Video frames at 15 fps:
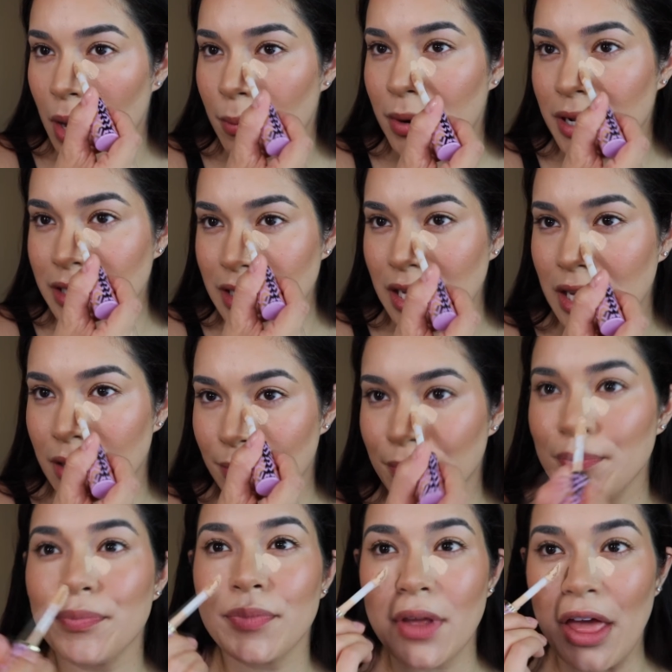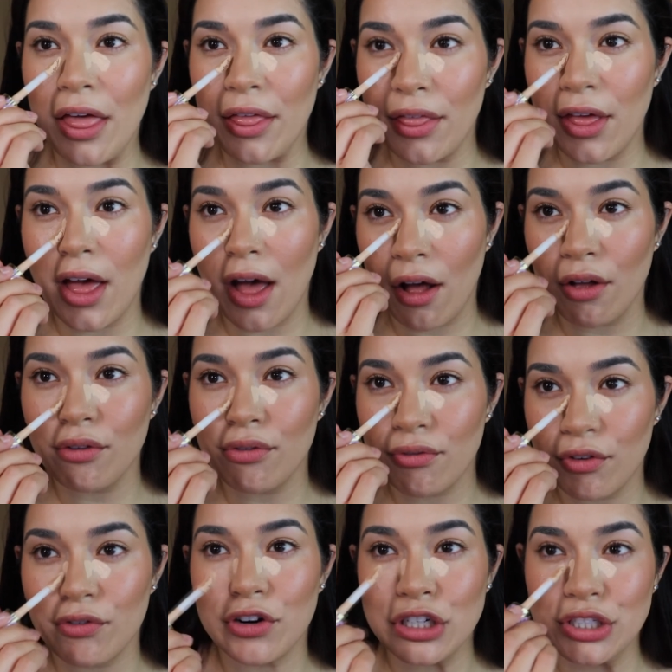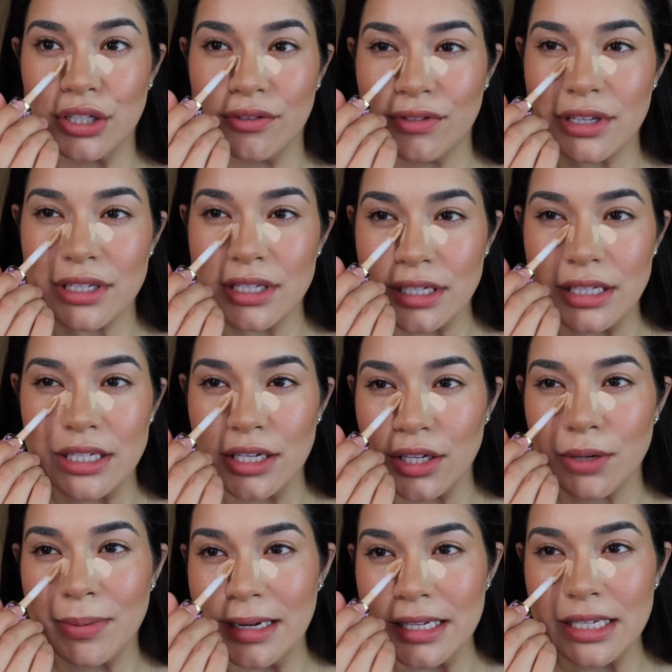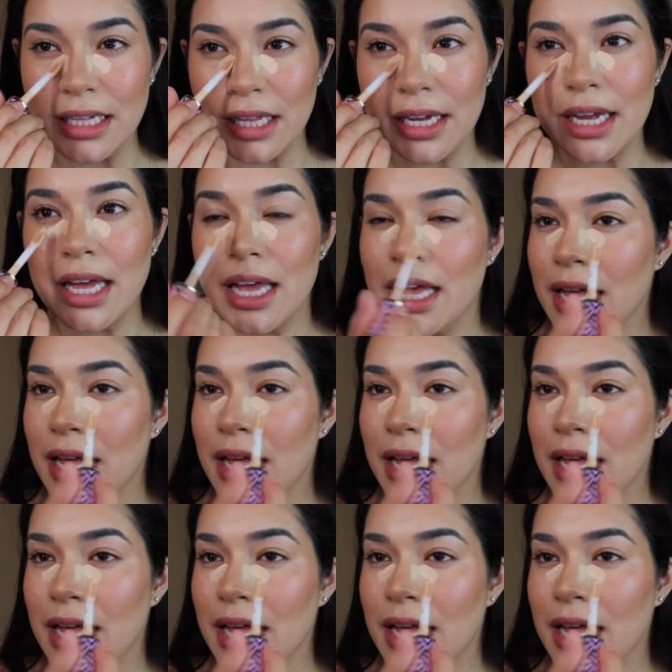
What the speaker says: But it's like the e.l.f. version of this concealer, basically.